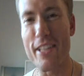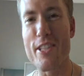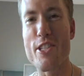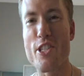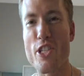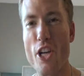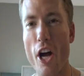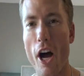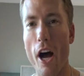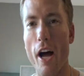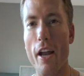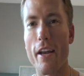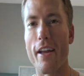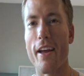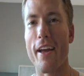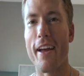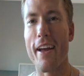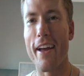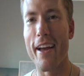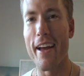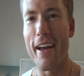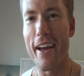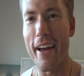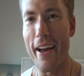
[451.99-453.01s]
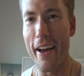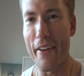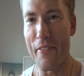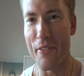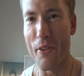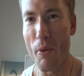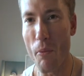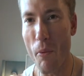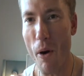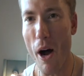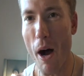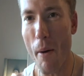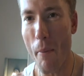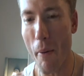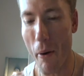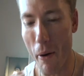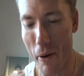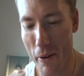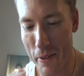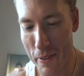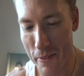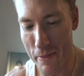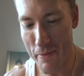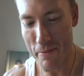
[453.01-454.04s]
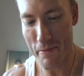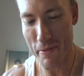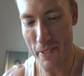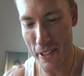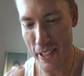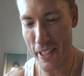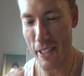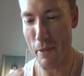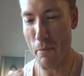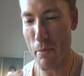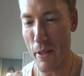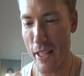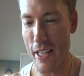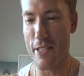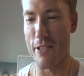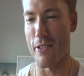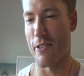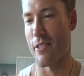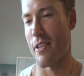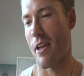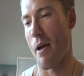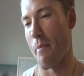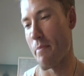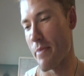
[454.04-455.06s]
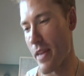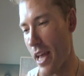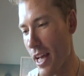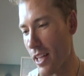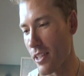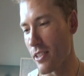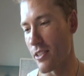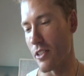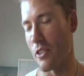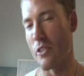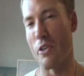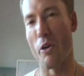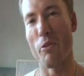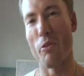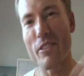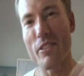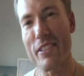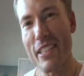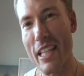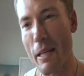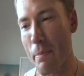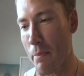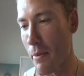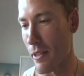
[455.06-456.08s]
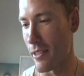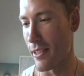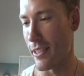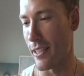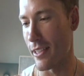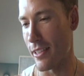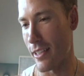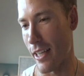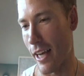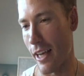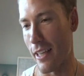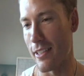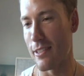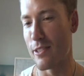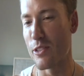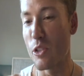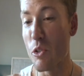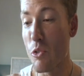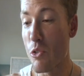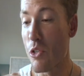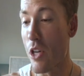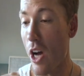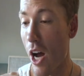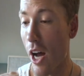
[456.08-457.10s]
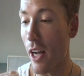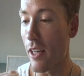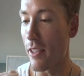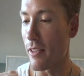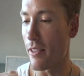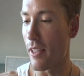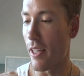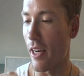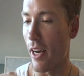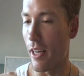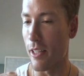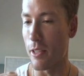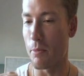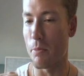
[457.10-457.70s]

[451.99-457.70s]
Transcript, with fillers: a shot at the Walmart freaking blisters. I'm telling you, sleep on these guys. Do not, and I